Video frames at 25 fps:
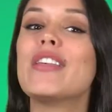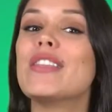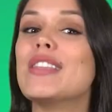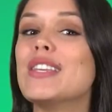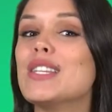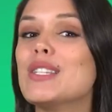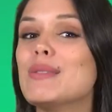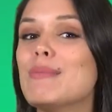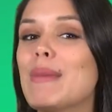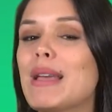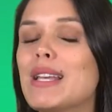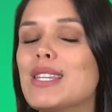
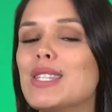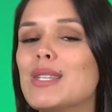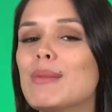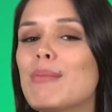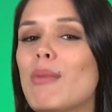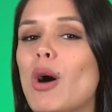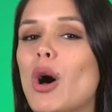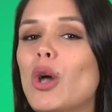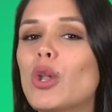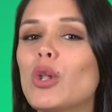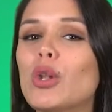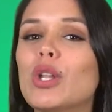This makes the
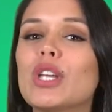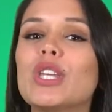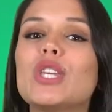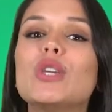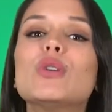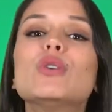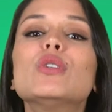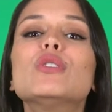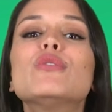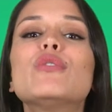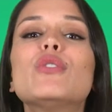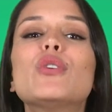model a
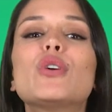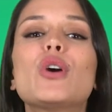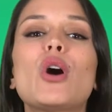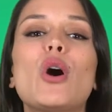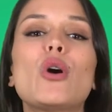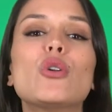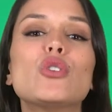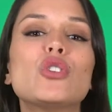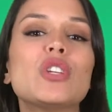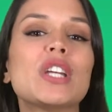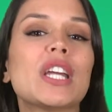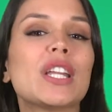useful
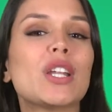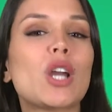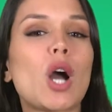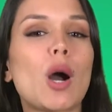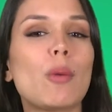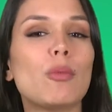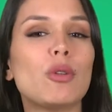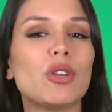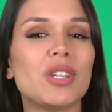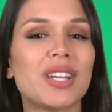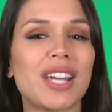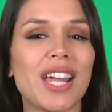coaching and
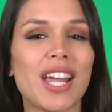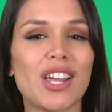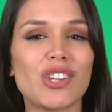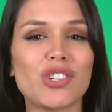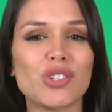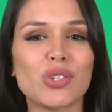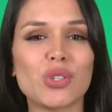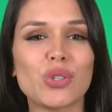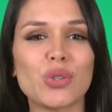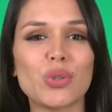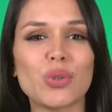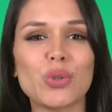
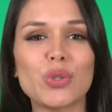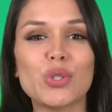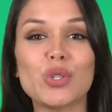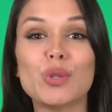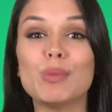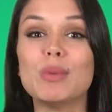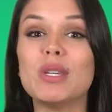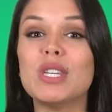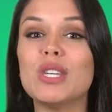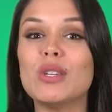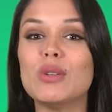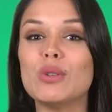communication tool to
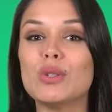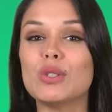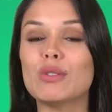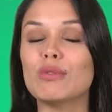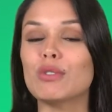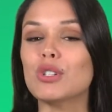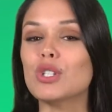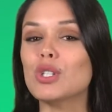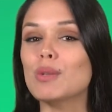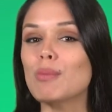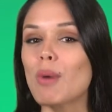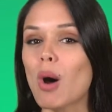be used
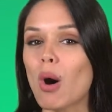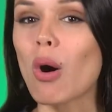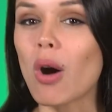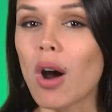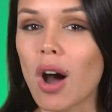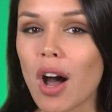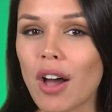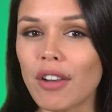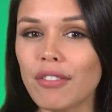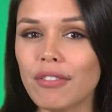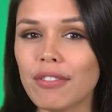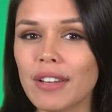for small
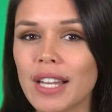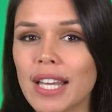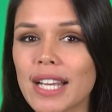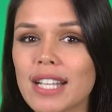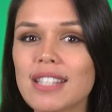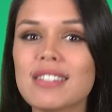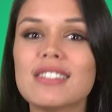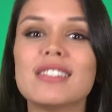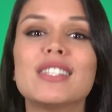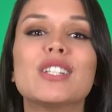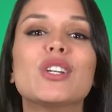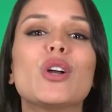
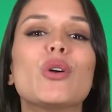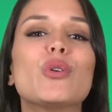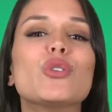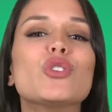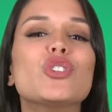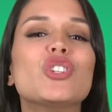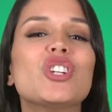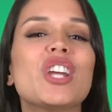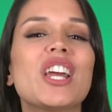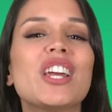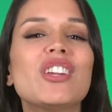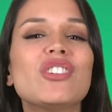conflicts,
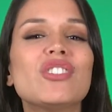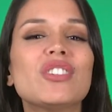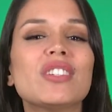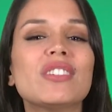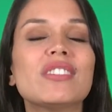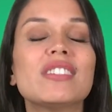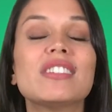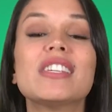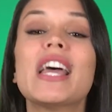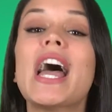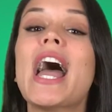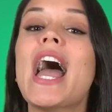
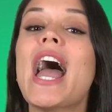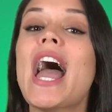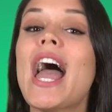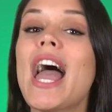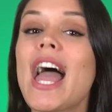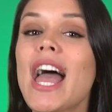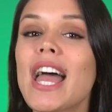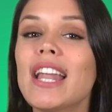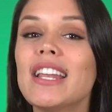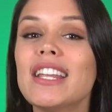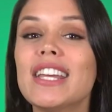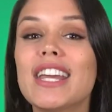negotiations,
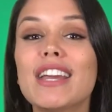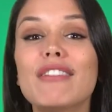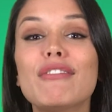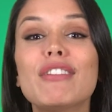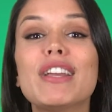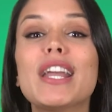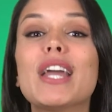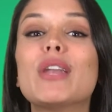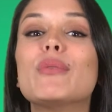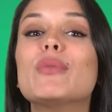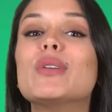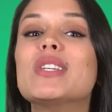and
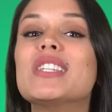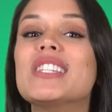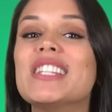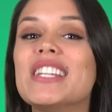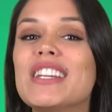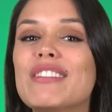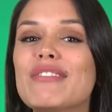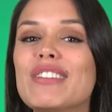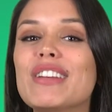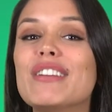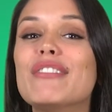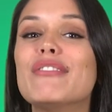giving and
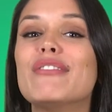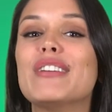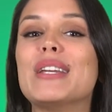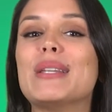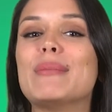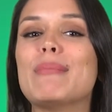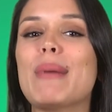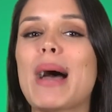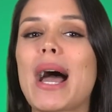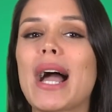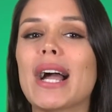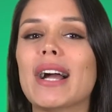receiving
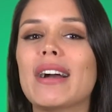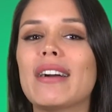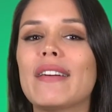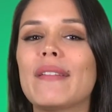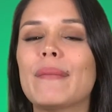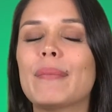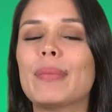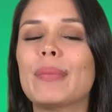feedback.